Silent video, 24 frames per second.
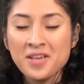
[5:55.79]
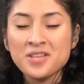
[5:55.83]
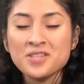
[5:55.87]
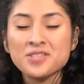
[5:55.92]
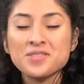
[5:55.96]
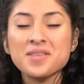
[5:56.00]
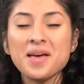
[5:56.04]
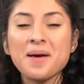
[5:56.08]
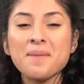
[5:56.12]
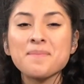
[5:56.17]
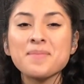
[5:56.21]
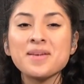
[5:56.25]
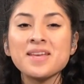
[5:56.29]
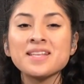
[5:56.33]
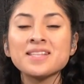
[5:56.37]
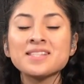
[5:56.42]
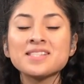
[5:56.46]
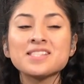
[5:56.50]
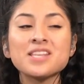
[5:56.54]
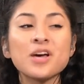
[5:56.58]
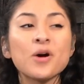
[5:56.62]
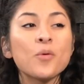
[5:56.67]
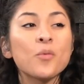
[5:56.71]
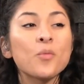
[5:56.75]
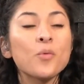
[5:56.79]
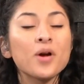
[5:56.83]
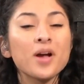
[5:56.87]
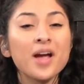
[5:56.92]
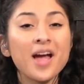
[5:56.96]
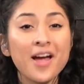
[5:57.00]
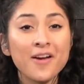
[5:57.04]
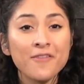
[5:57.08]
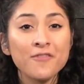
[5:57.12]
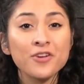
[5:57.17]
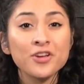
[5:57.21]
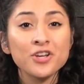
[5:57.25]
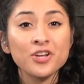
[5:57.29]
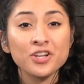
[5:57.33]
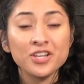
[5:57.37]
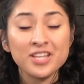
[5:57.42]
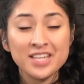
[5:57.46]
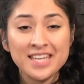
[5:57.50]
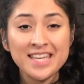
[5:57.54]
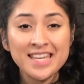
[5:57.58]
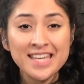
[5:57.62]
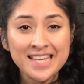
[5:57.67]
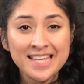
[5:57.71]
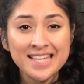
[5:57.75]
So that means that wherever your
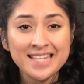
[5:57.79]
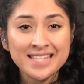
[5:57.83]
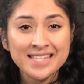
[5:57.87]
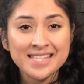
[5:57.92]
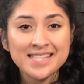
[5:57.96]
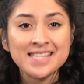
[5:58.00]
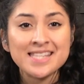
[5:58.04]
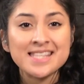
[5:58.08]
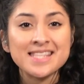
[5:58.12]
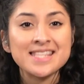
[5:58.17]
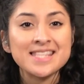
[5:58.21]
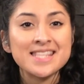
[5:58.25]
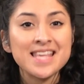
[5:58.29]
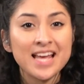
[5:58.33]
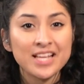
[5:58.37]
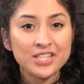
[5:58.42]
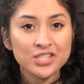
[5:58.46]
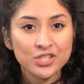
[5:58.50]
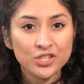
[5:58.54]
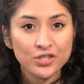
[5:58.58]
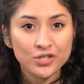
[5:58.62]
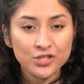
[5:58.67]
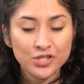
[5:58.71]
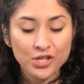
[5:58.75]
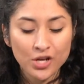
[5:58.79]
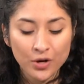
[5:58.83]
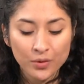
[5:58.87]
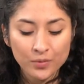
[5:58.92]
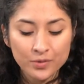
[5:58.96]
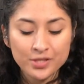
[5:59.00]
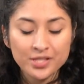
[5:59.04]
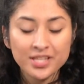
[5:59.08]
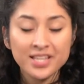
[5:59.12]
key is, that's your do.